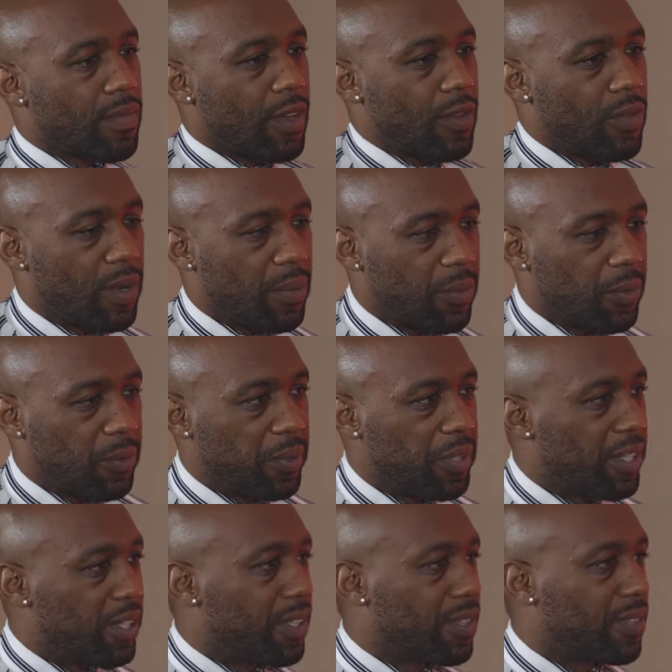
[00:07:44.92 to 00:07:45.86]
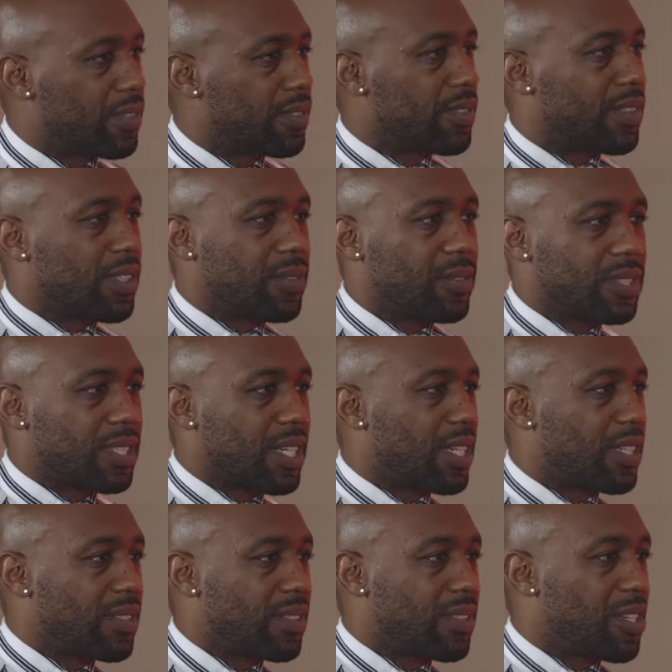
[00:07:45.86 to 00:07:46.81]
Well, I'm gonna win. I always
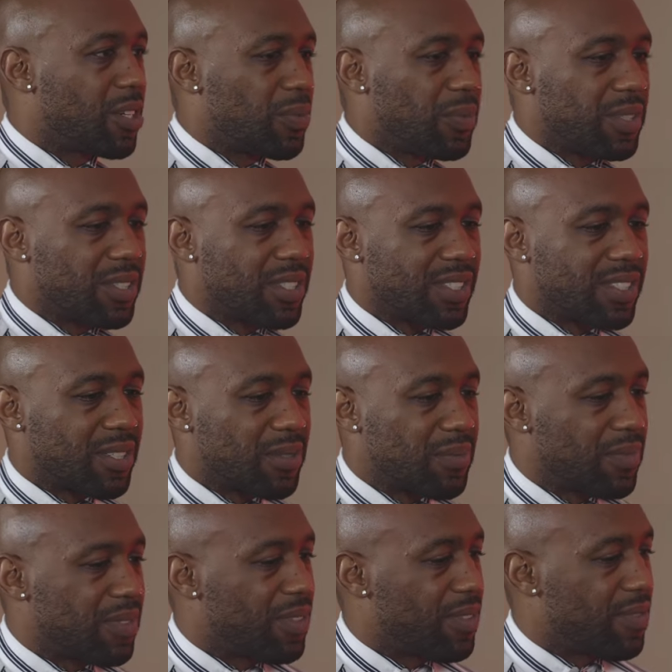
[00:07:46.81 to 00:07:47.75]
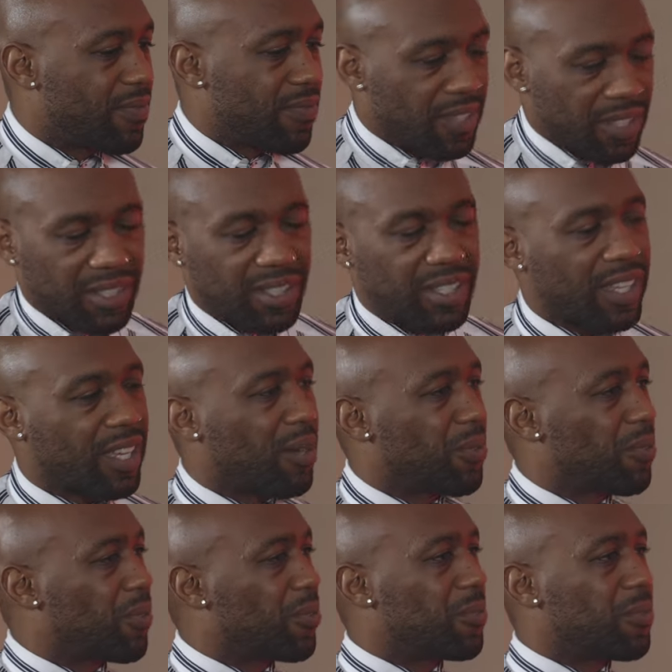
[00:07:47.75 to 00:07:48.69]
gotta come into some feeling like
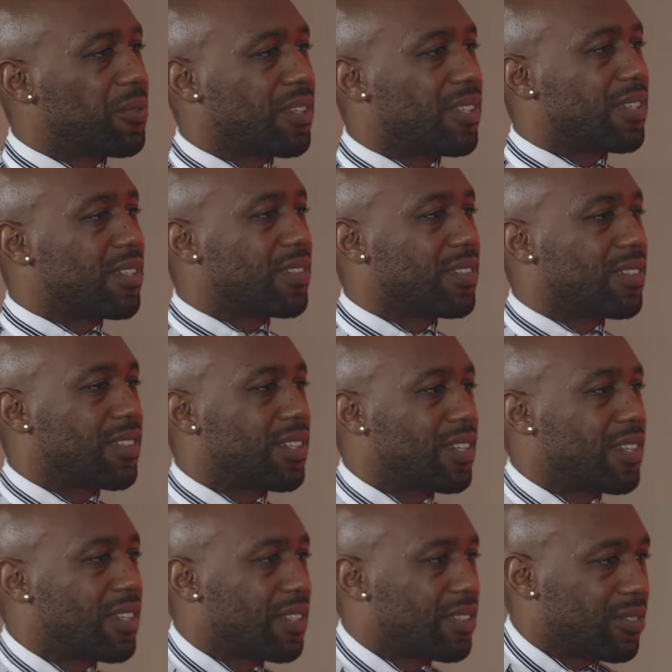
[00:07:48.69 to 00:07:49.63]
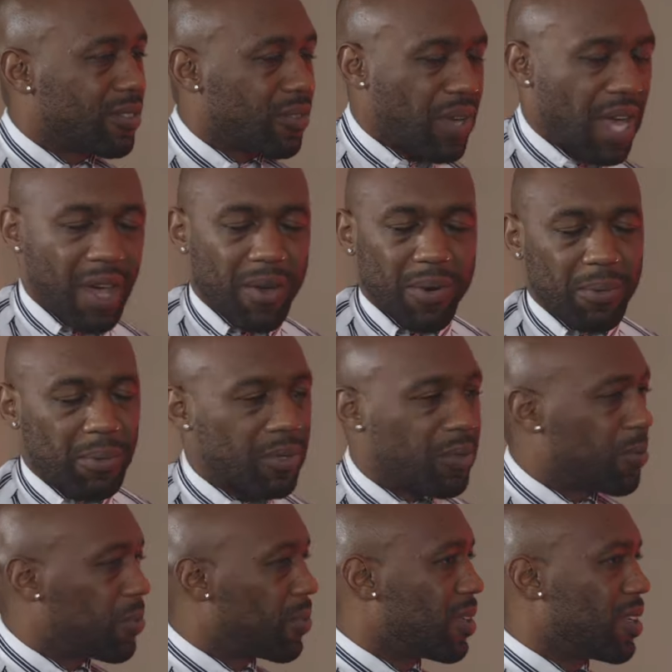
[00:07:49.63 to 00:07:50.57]
I'm gonna win you know, how we
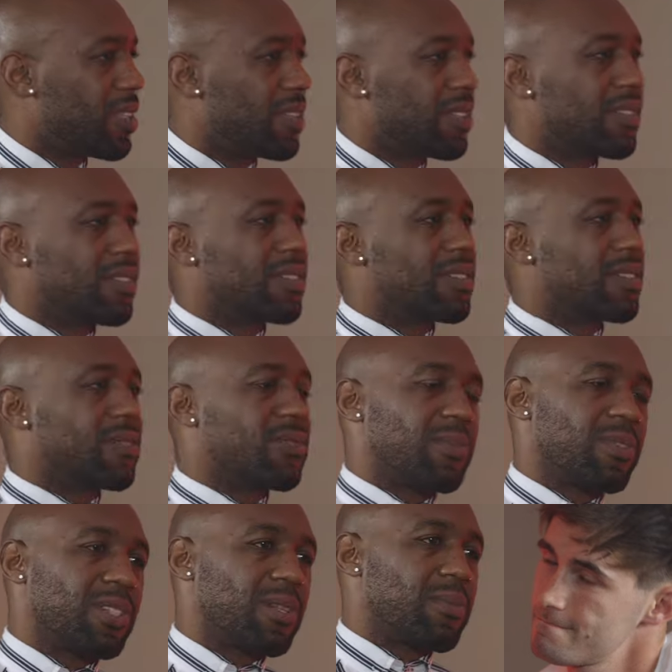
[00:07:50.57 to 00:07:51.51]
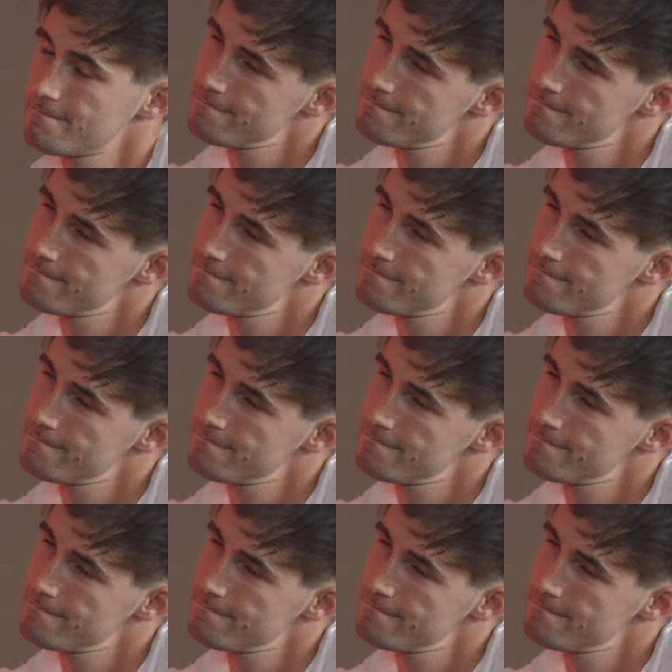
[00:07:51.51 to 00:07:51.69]
going to win. It's really up to